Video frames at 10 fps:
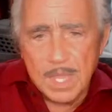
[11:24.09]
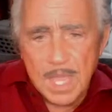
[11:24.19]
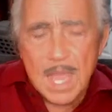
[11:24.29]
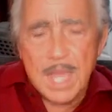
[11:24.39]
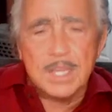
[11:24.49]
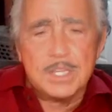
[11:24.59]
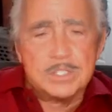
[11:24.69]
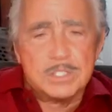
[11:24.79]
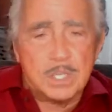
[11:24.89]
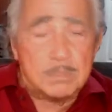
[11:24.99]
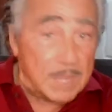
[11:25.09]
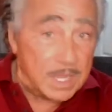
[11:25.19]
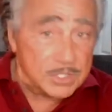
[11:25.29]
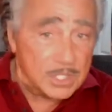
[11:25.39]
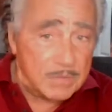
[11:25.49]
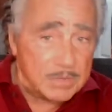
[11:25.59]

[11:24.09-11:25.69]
and his past life